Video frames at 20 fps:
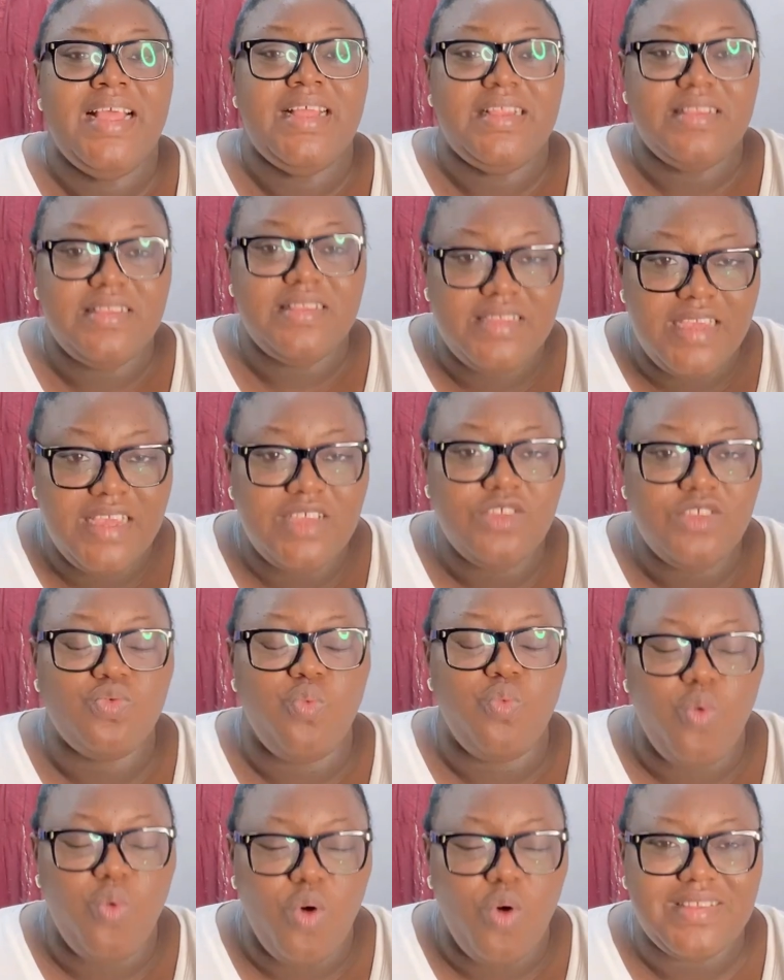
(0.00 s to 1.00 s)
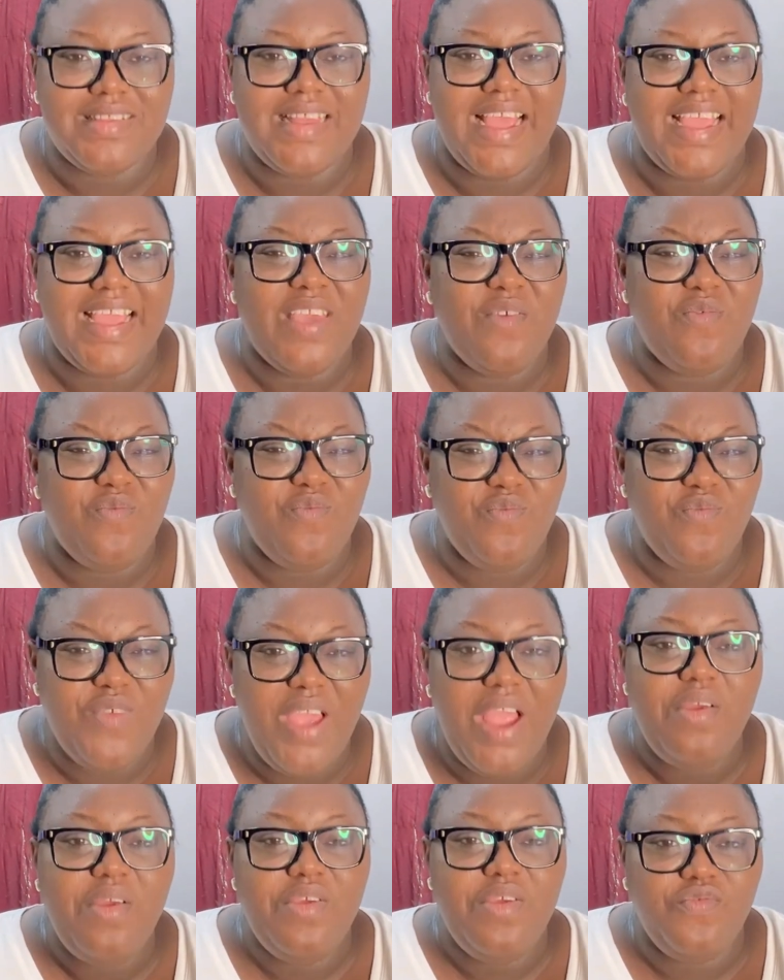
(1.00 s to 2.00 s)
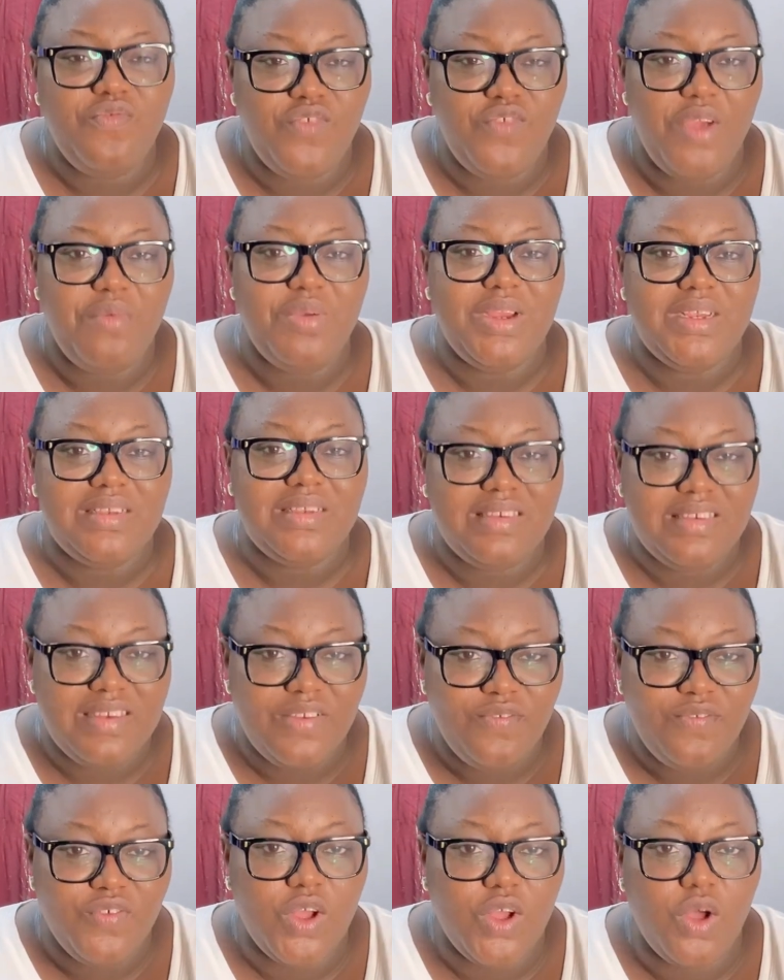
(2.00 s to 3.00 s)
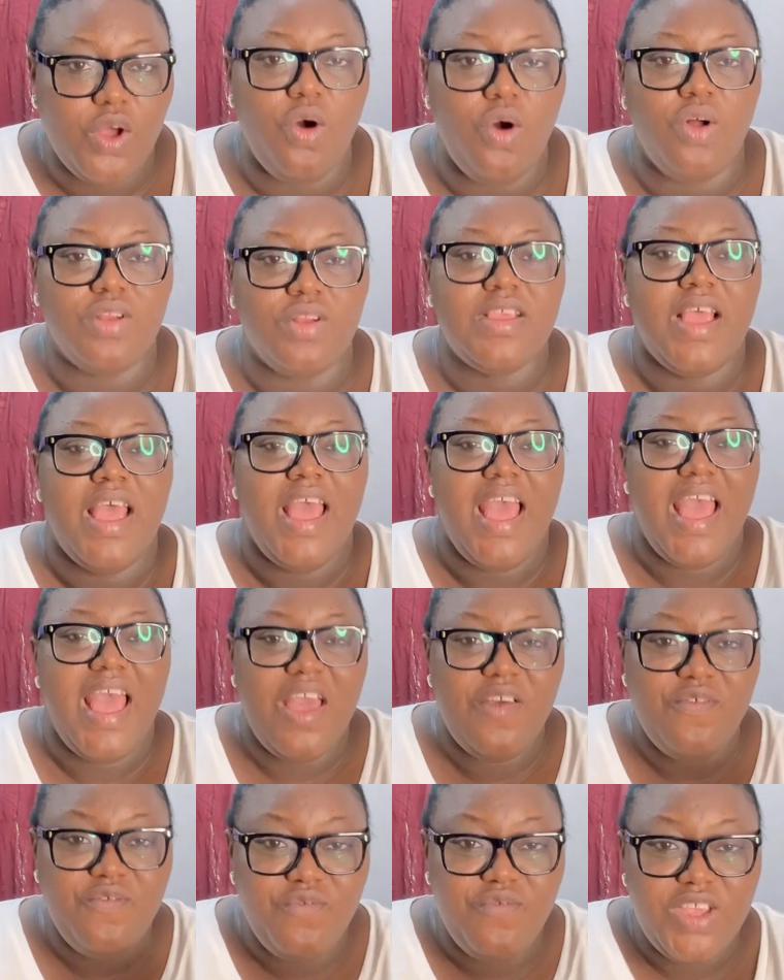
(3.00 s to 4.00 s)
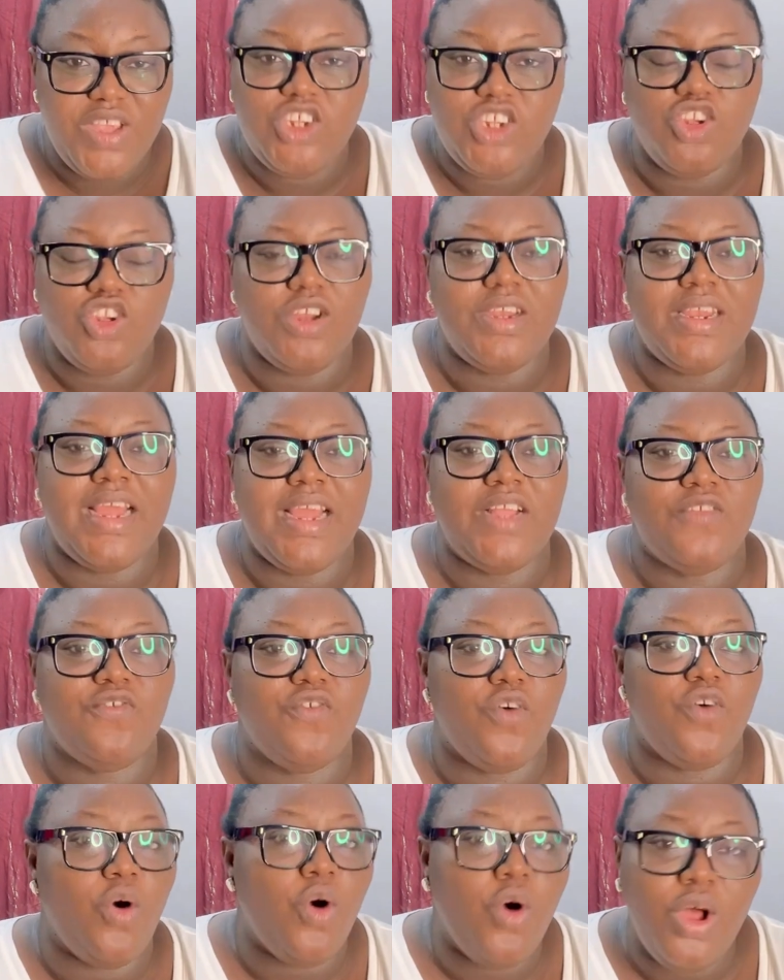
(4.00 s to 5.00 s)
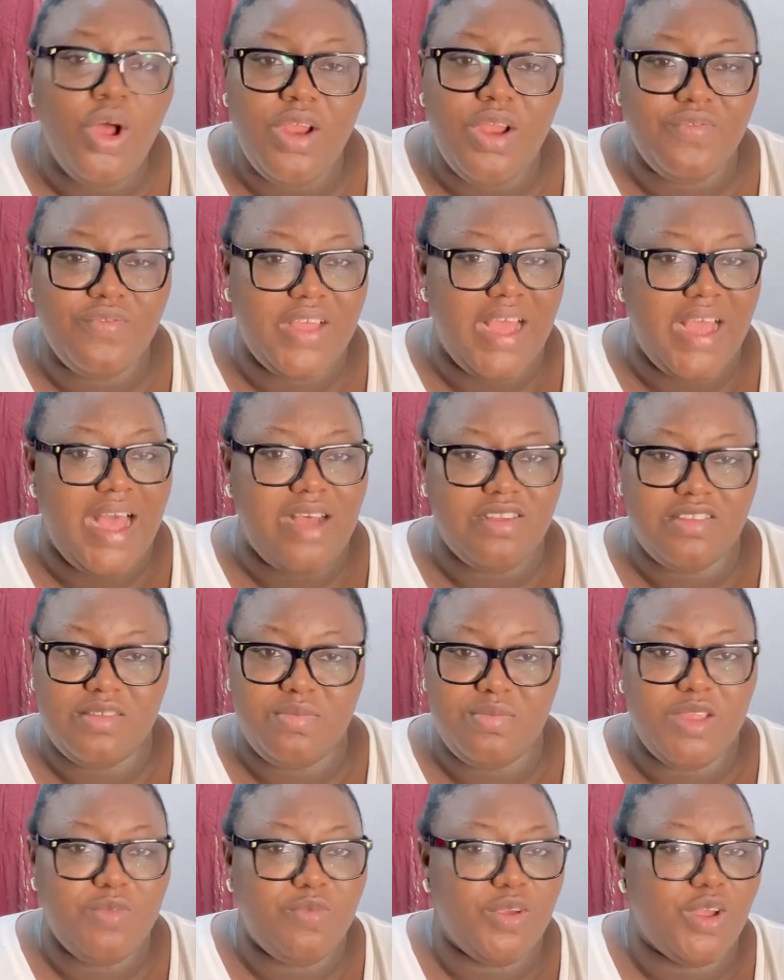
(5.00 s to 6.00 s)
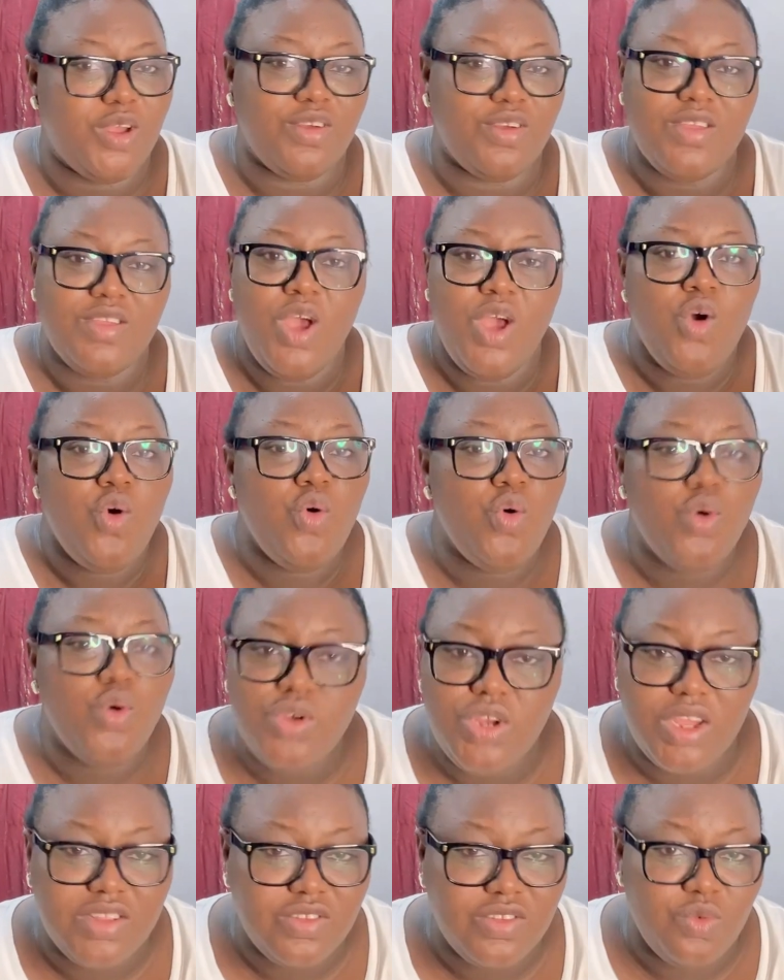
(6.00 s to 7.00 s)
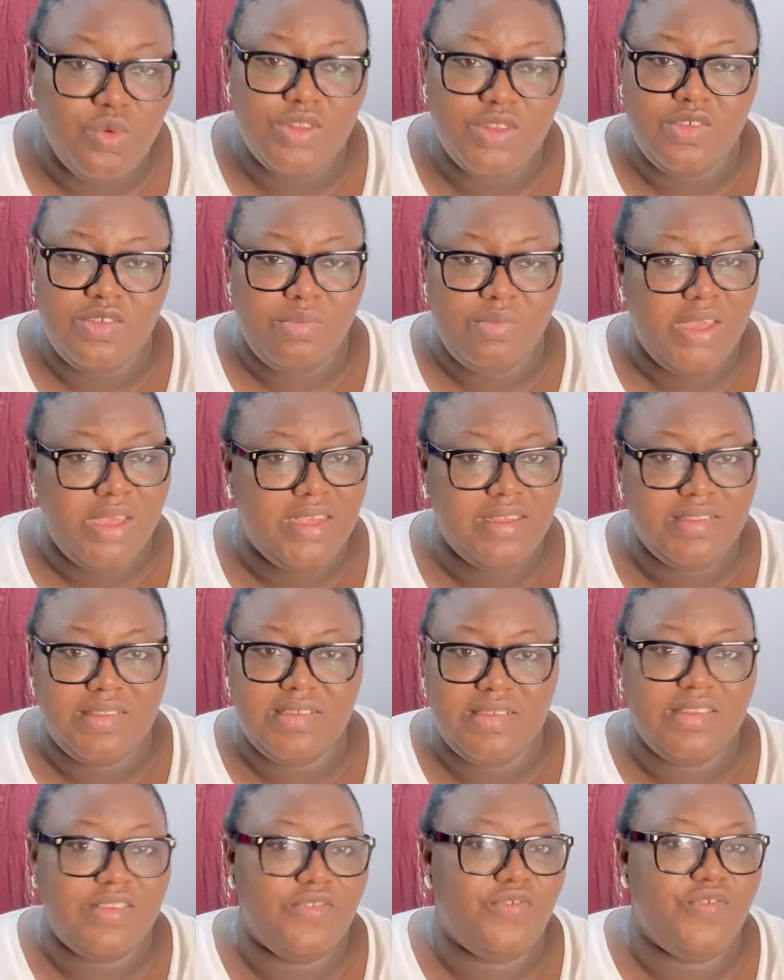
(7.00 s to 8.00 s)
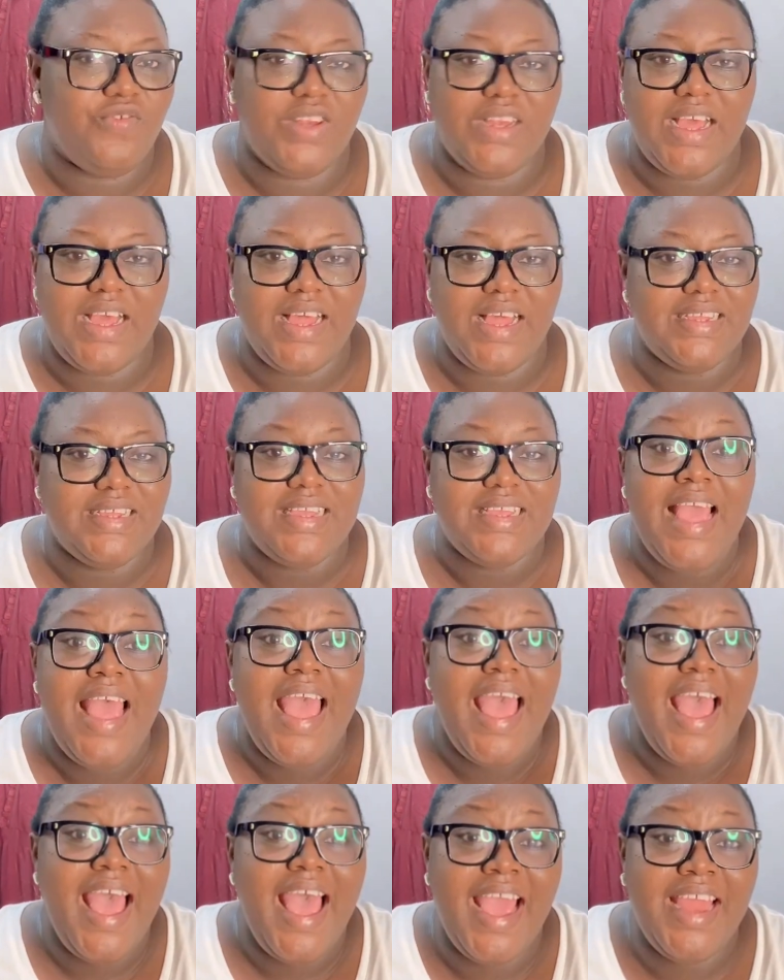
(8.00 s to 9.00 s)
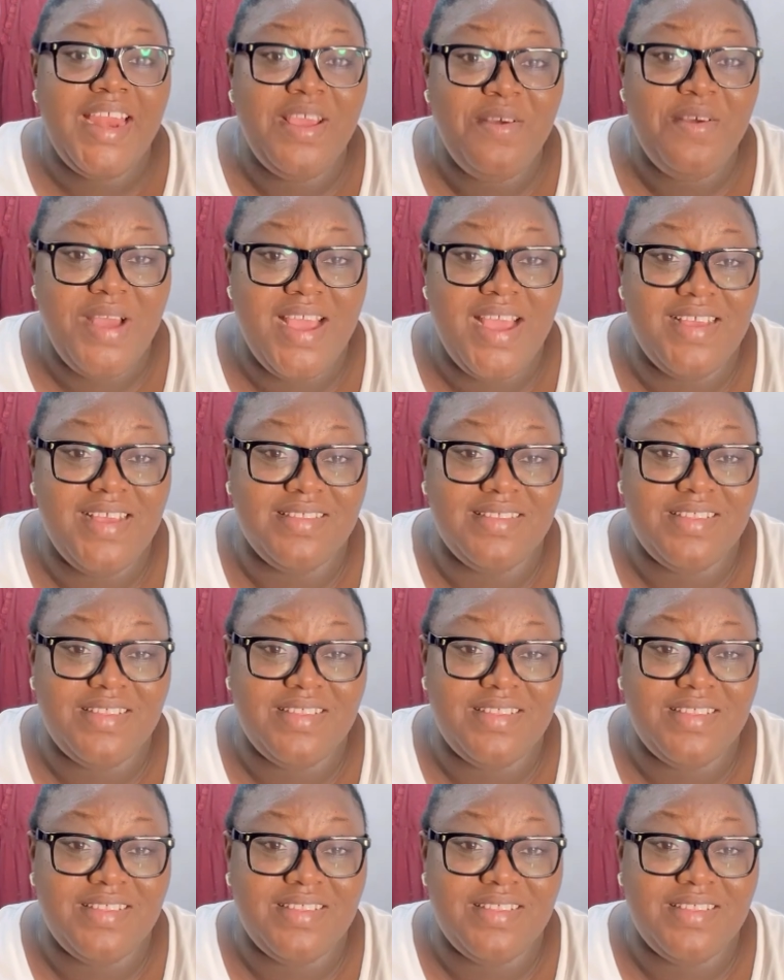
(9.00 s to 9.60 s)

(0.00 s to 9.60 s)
this was like a very, very difficult eviction night for all of the housemates, because who doesn't want to make it to the finale? Anyways, the